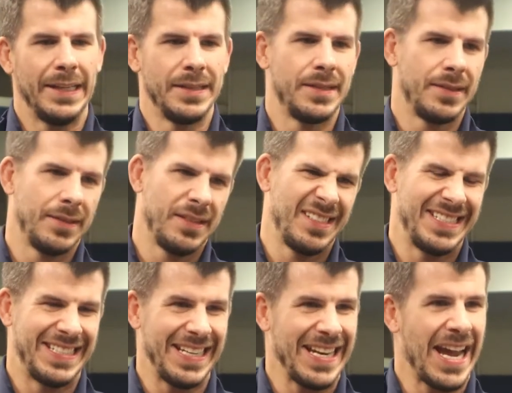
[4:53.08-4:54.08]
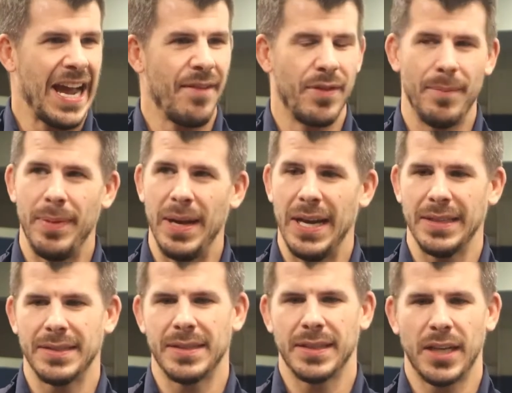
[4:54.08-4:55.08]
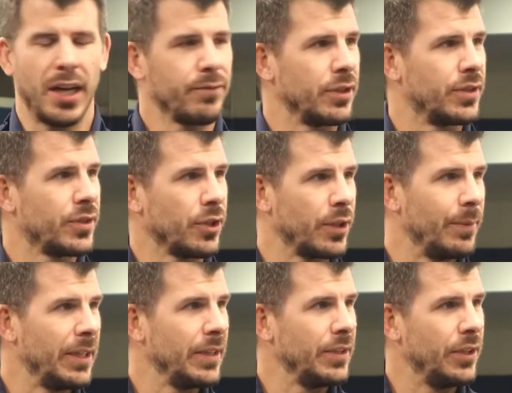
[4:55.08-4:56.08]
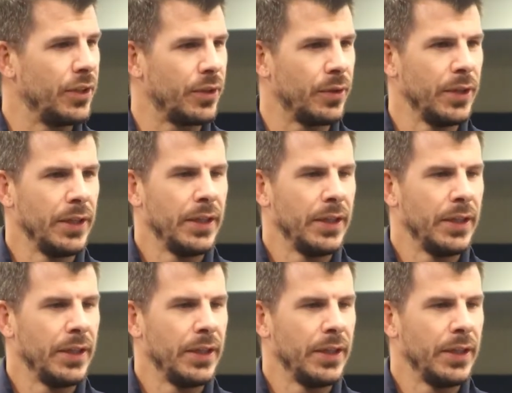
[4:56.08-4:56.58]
and didn't have the best conference tournament, you know.